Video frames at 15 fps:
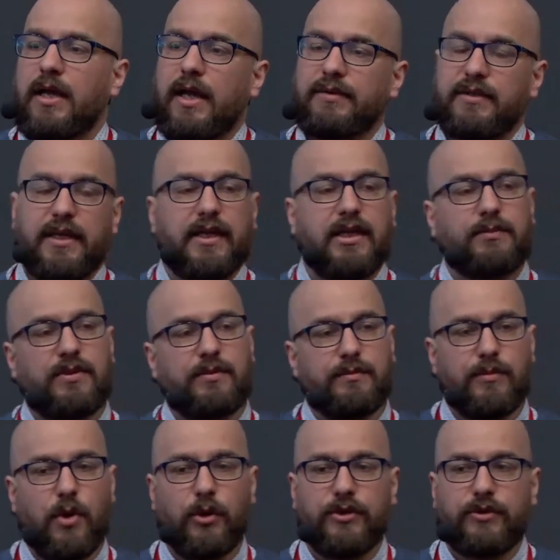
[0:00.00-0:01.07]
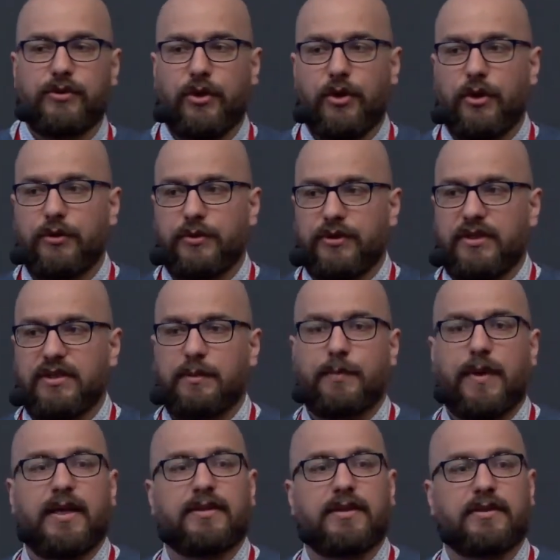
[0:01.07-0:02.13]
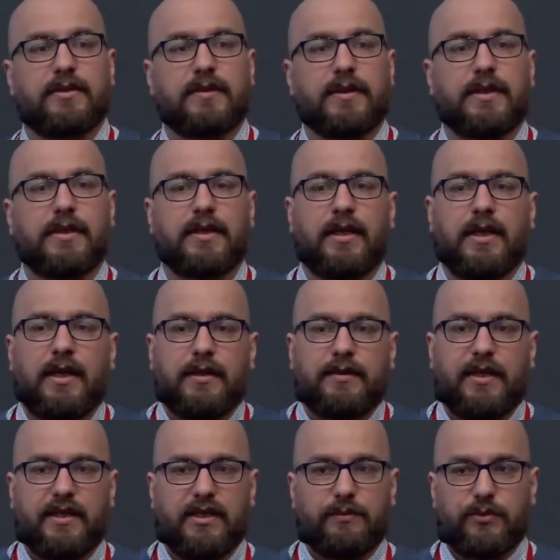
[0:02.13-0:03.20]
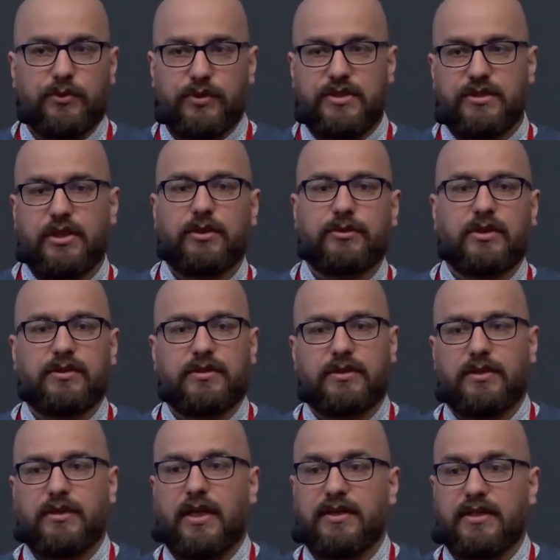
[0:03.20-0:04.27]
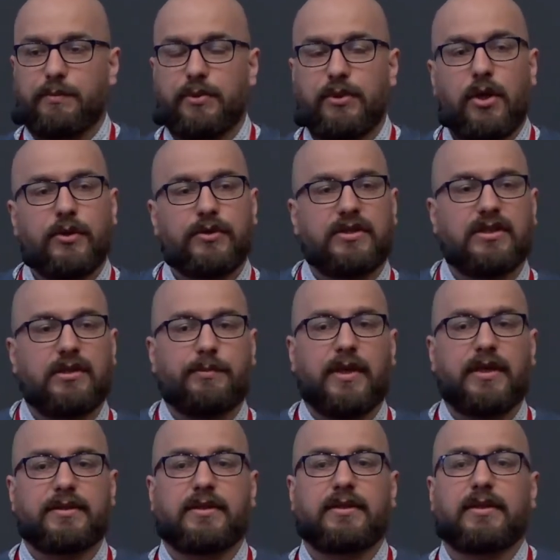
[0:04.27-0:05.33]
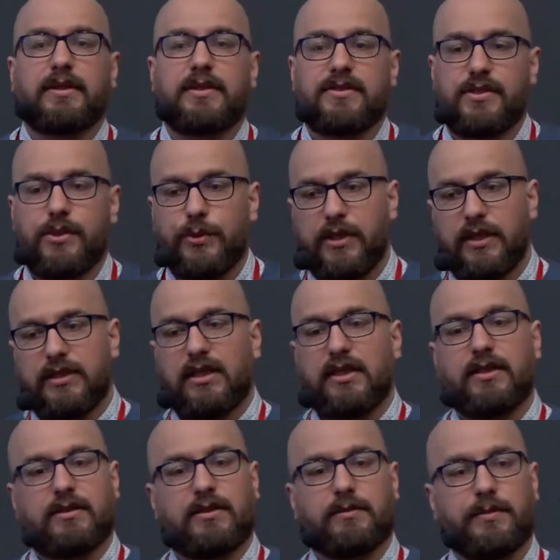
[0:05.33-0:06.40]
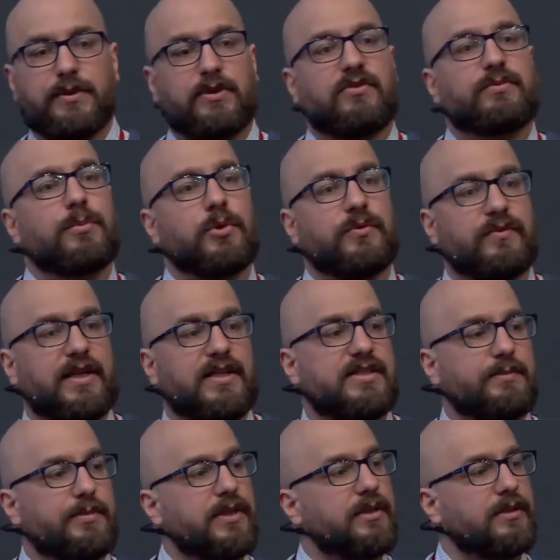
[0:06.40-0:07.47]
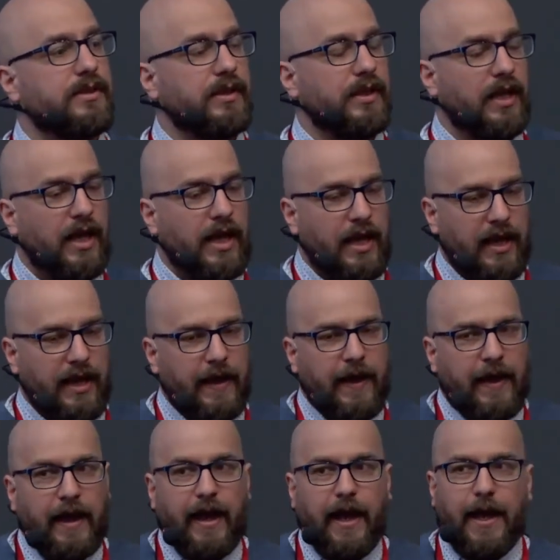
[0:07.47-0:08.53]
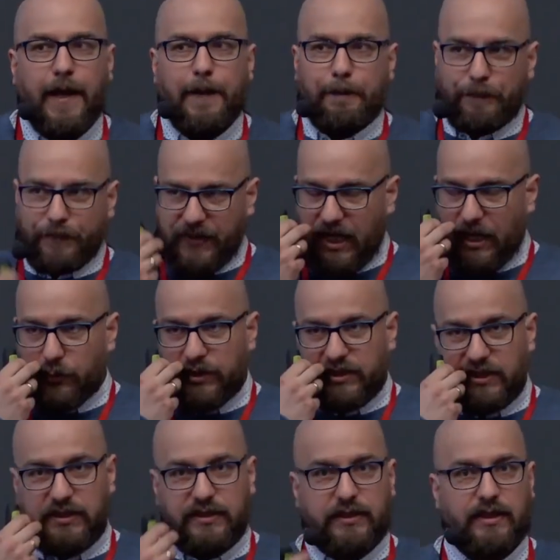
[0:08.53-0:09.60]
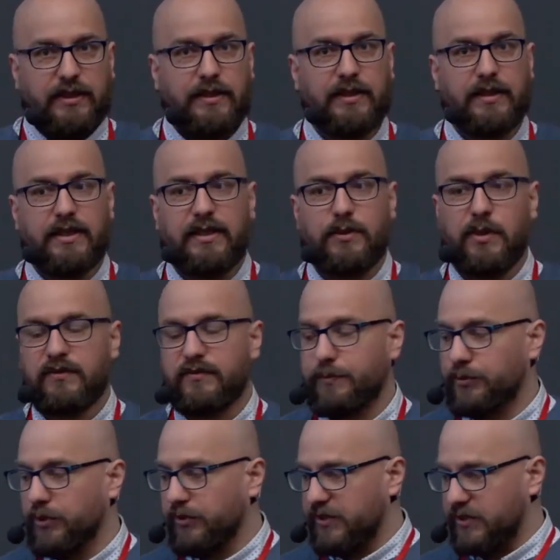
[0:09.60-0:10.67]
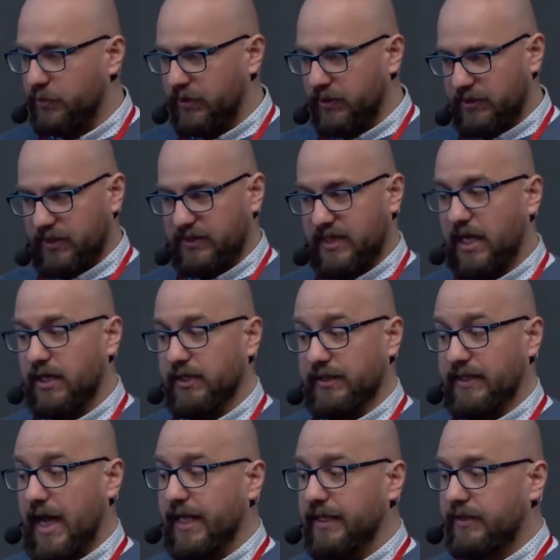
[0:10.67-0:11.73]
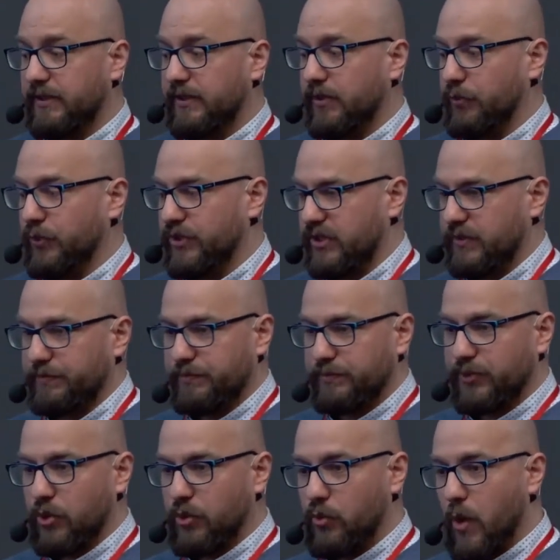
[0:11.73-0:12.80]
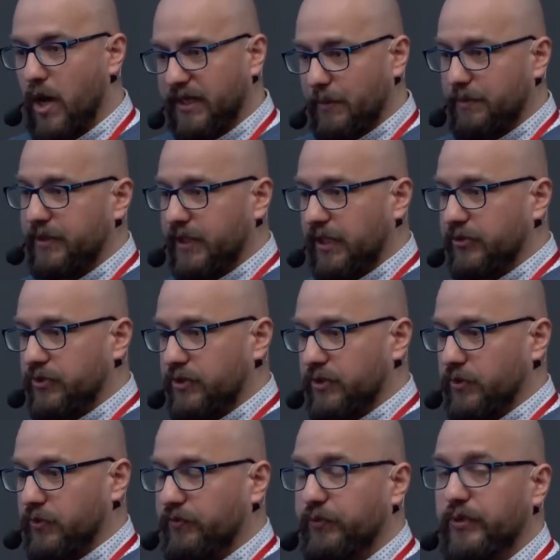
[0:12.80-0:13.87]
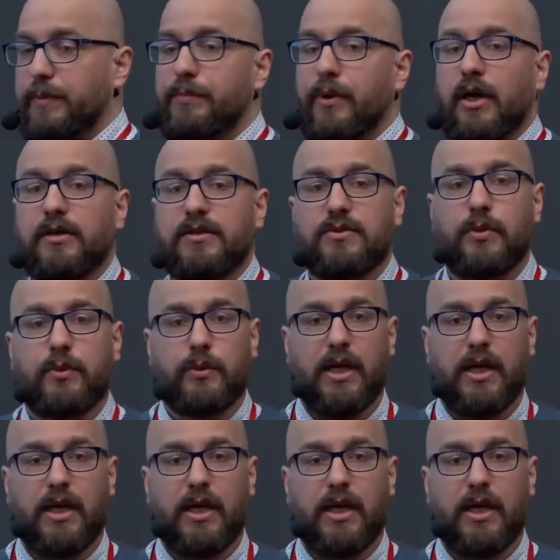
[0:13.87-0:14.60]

and they can be monitored independently, they can be restarted and deployed independently, so you get a little bit of more flexibility. And we did, one of the projects we did exactly that. We just broke one application into 3 parts where